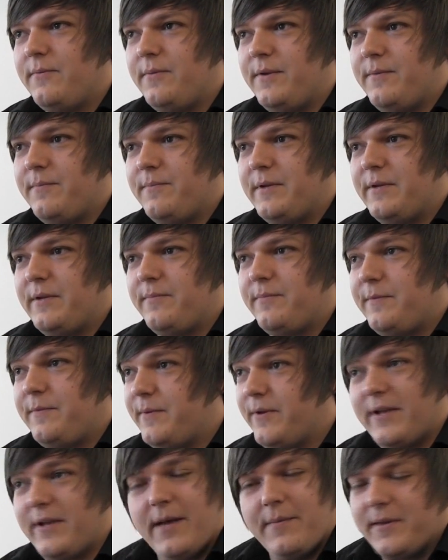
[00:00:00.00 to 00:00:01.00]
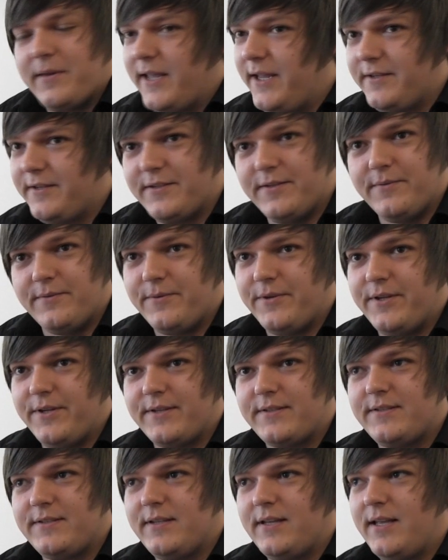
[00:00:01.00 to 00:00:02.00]
We built an application that
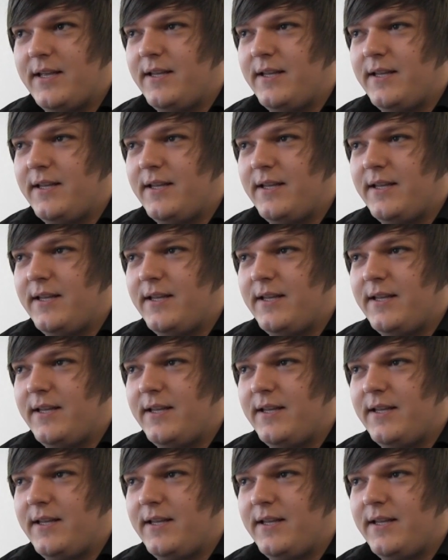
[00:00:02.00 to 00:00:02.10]
works,